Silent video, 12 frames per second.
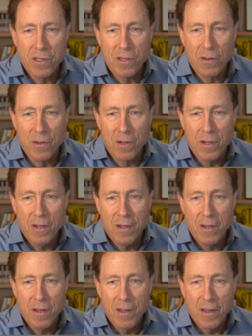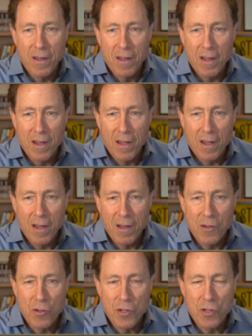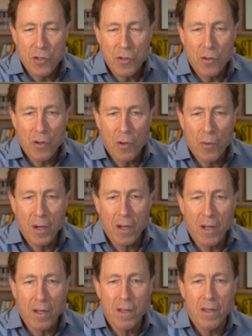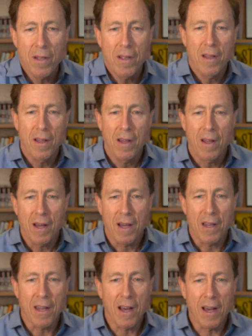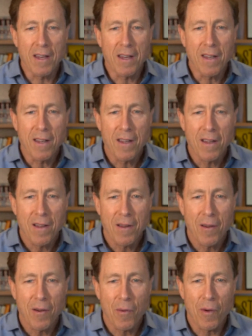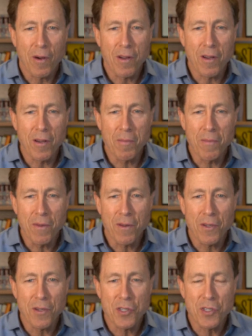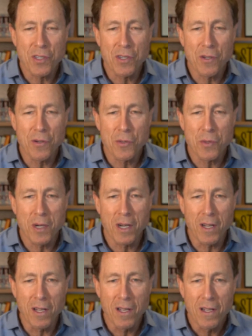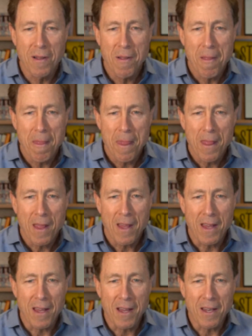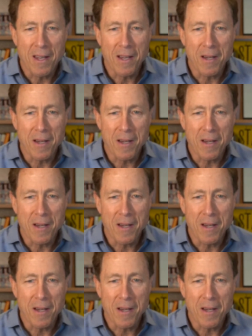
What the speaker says: you. I trust you're doing well. Anand, welcome. Good to see you as well. And